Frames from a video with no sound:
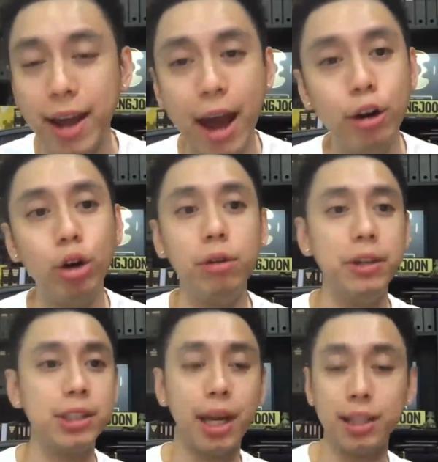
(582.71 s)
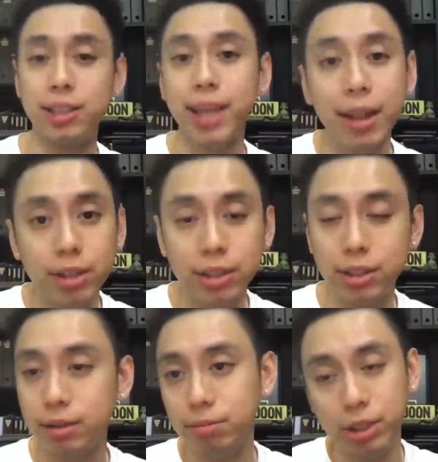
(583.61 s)
I don't know if it's like a
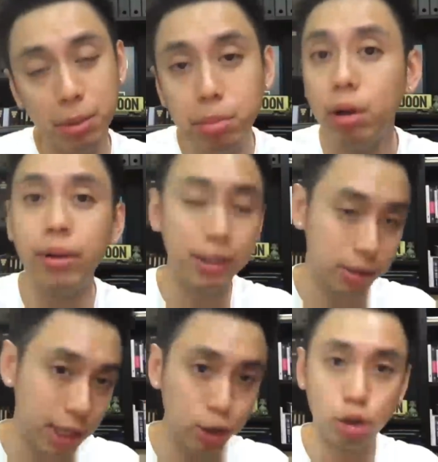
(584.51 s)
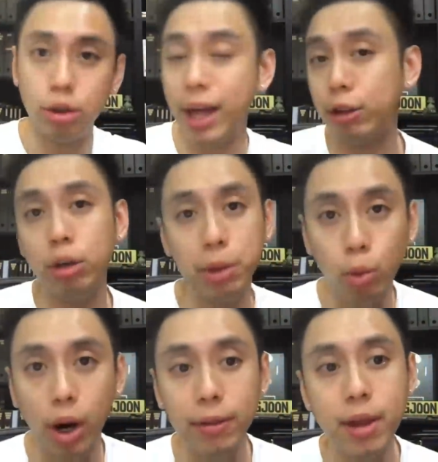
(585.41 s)
status symbol, that could be
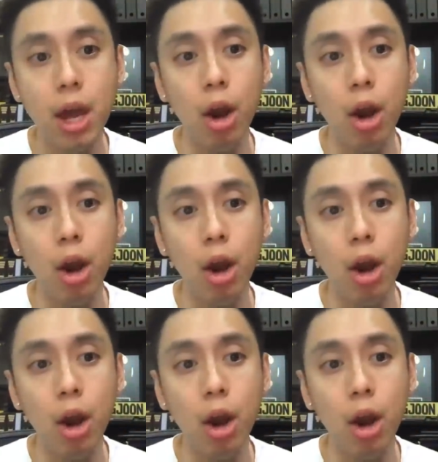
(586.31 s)
one,